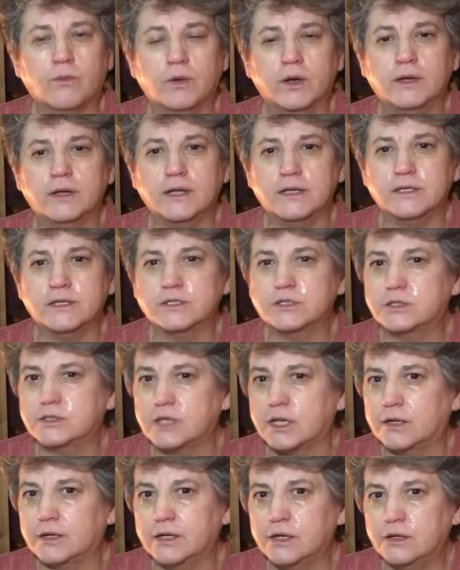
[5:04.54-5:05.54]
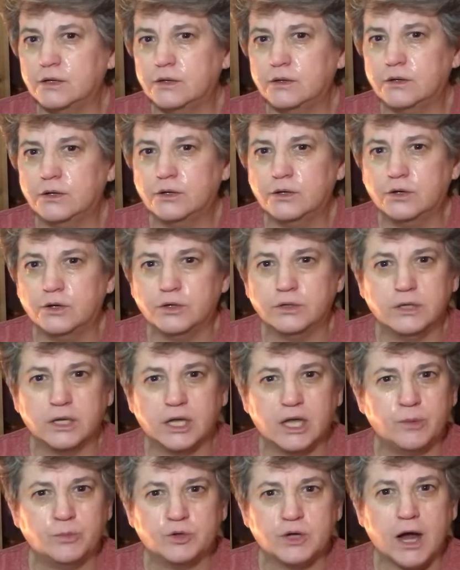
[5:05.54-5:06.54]
when he suddenly couldn't
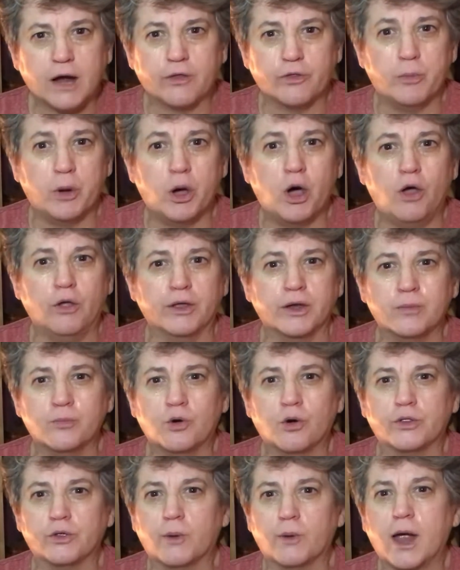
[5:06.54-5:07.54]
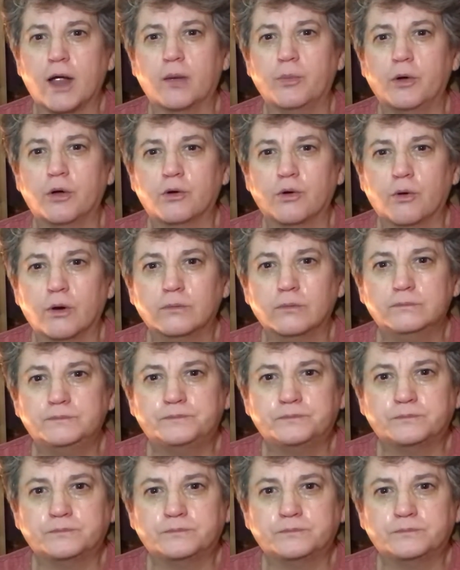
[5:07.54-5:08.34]
keep track of the ball anymore in the racquetball court.